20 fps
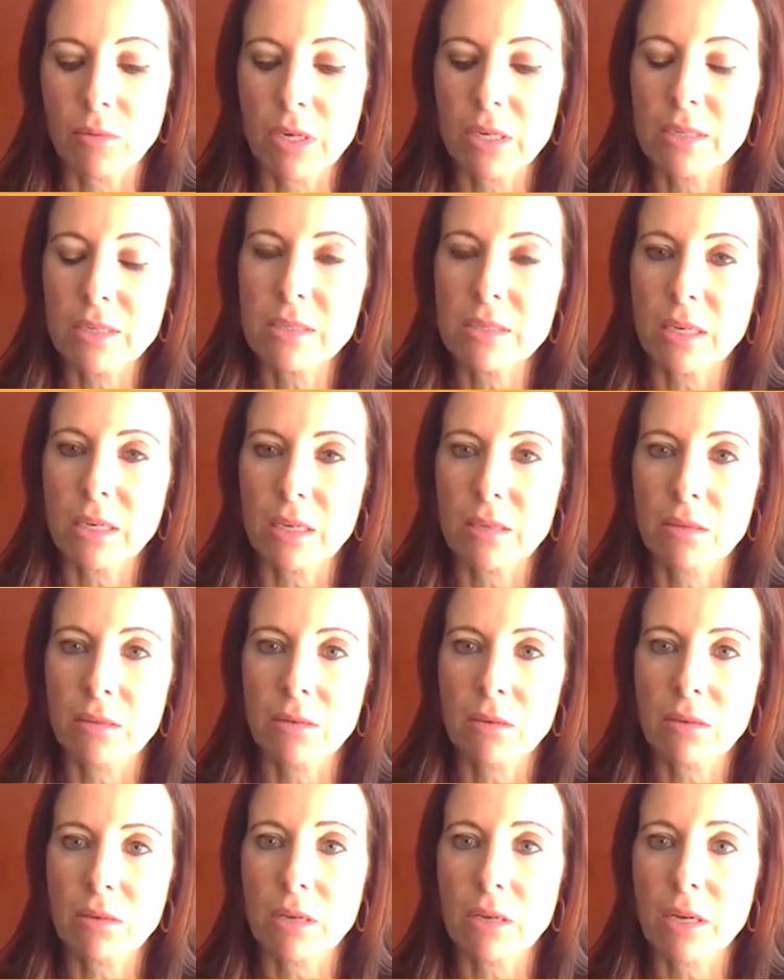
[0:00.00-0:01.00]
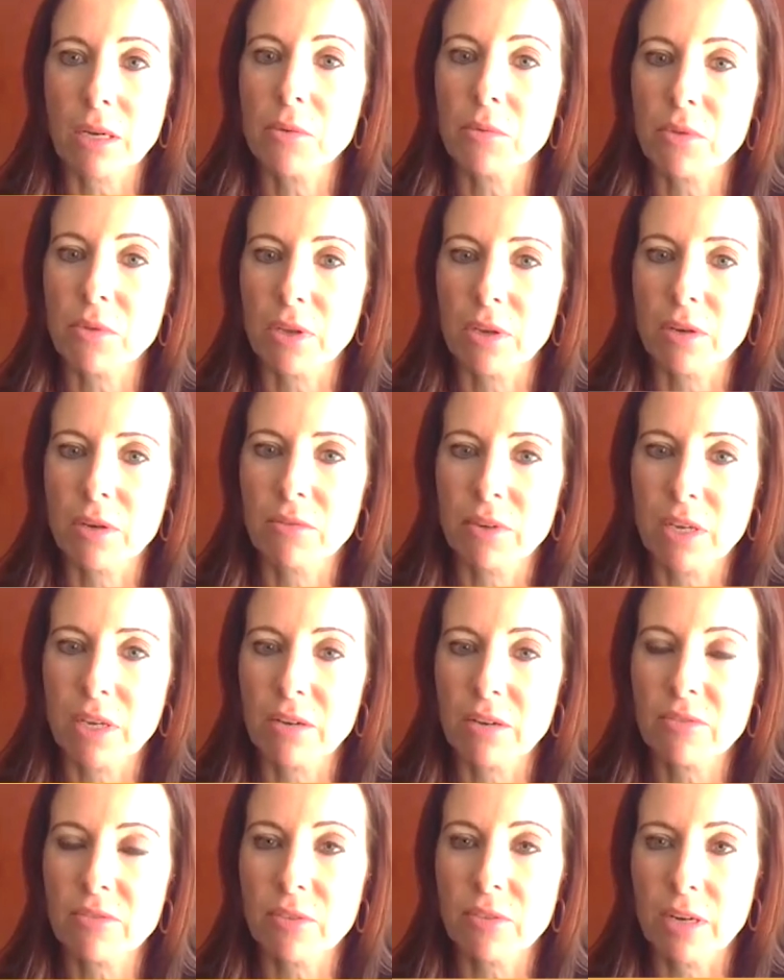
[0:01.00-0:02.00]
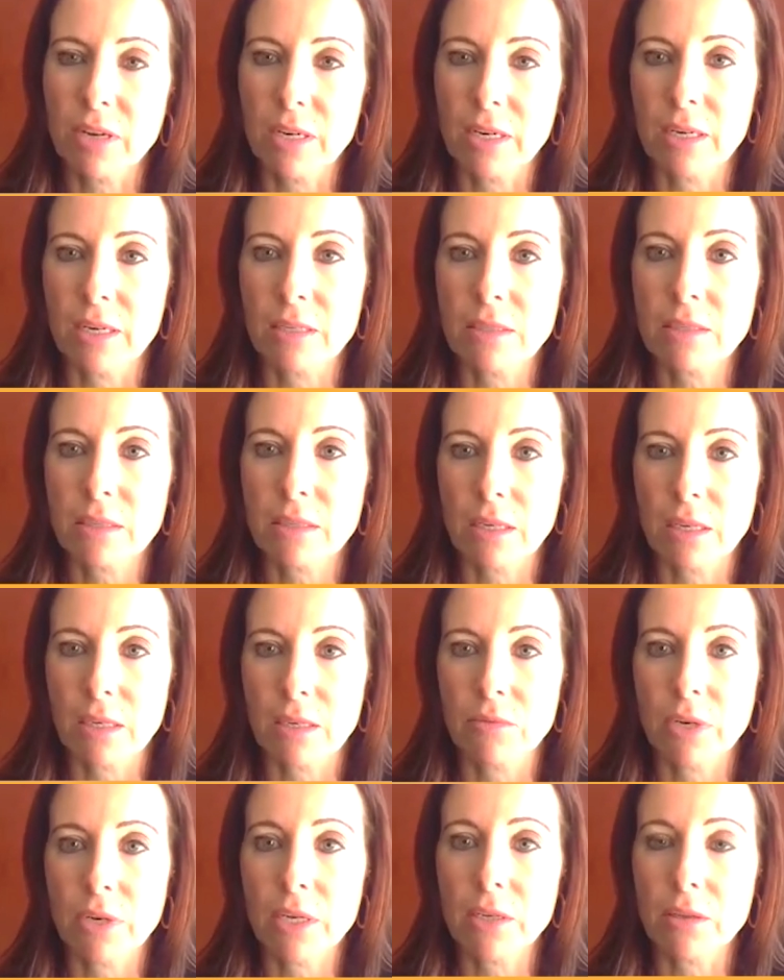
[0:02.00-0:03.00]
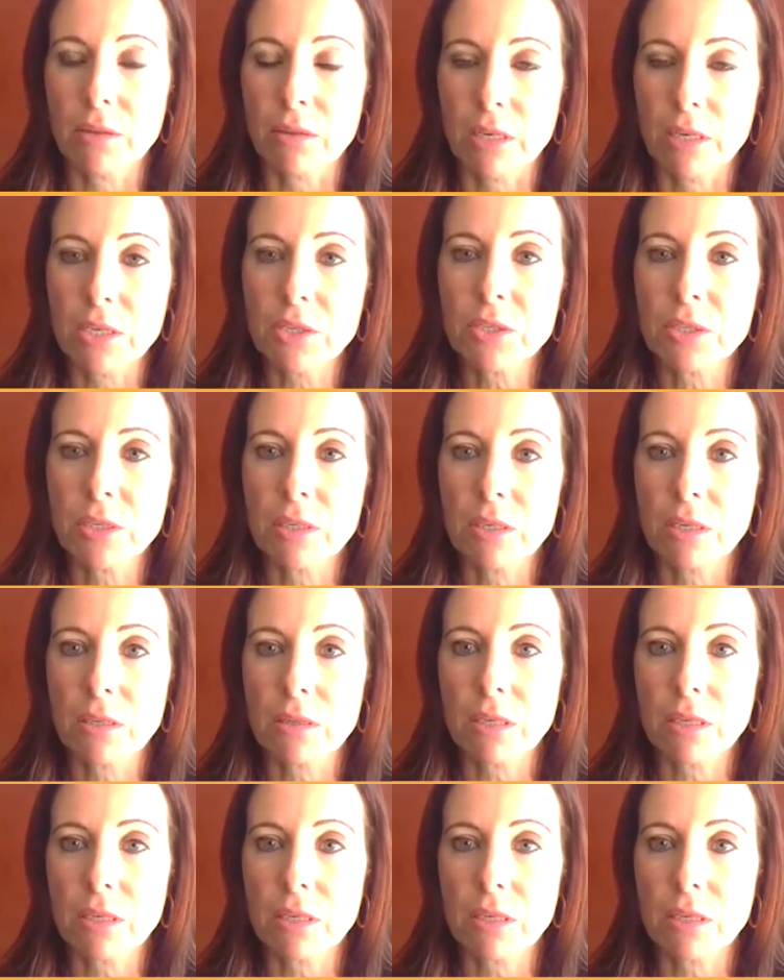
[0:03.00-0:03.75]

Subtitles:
What does that look like with innovative financing and regulation?